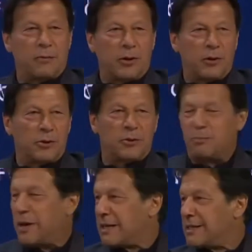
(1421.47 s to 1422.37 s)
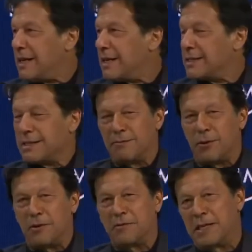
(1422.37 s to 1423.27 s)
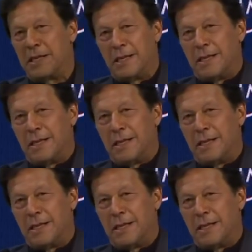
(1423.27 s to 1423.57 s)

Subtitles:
There were no Pakistanis involved.